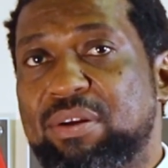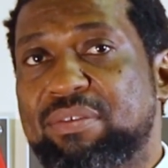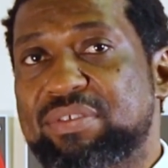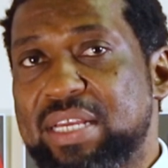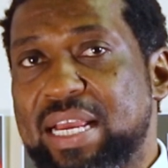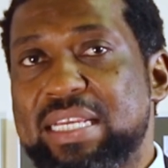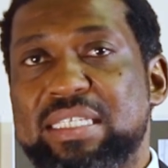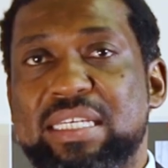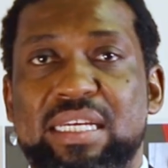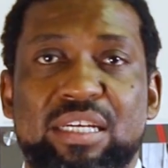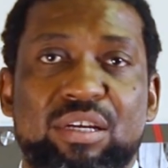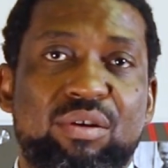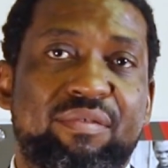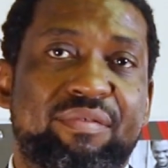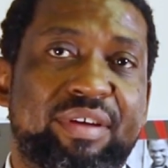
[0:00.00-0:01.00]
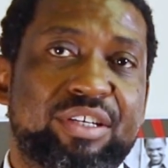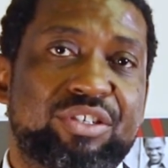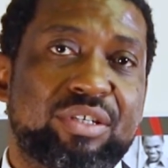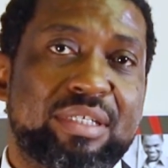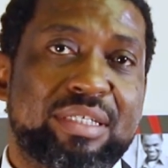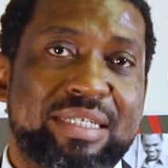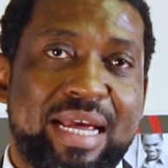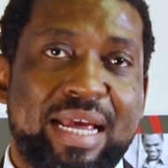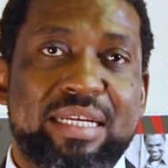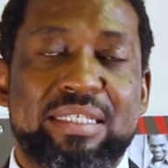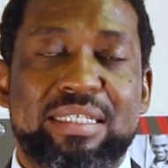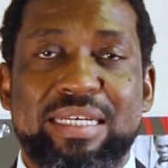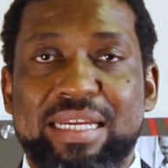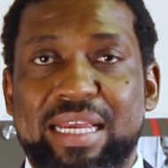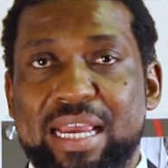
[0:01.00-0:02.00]
of Science and Innovation
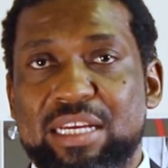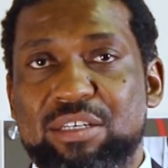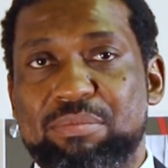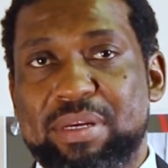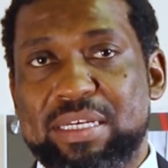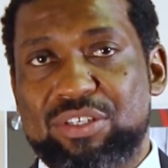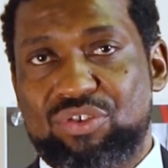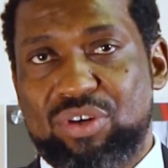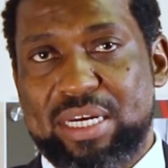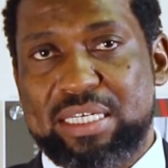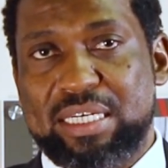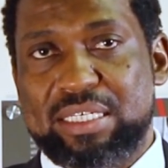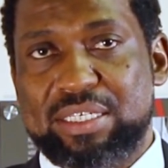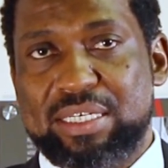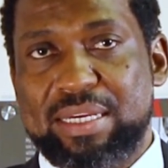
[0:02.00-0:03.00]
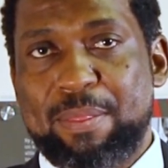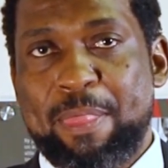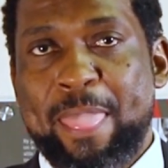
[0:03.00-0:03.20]
Science Engagement Strategy.